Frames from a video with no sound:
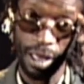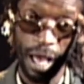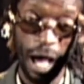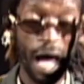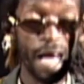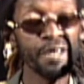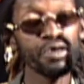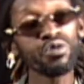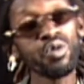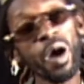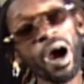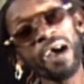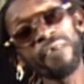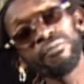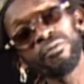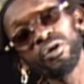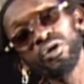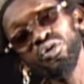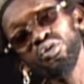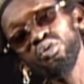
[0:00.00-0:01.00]
I cry
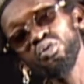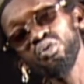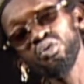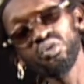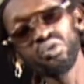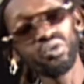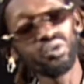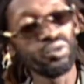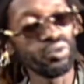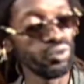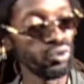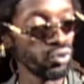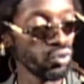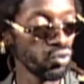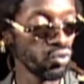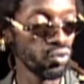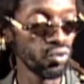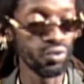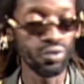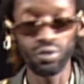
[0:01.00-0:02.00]
for you,
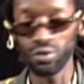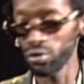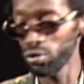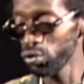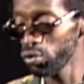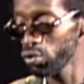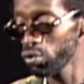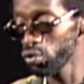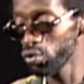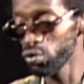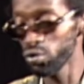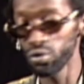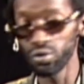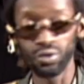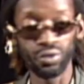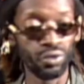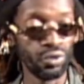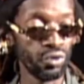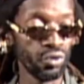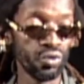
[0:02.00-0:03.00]
you, you,
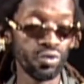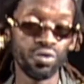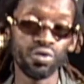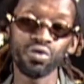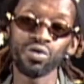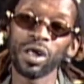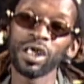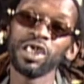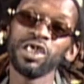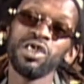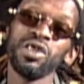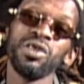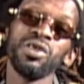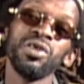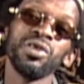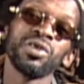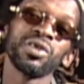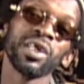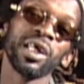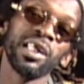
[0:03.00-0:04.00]
you, and
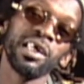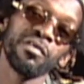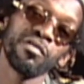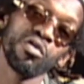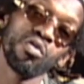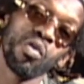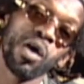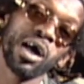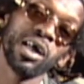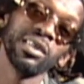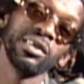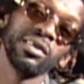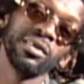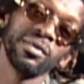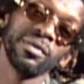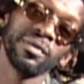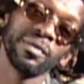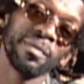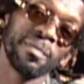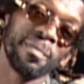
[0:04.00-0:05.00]
each and every one.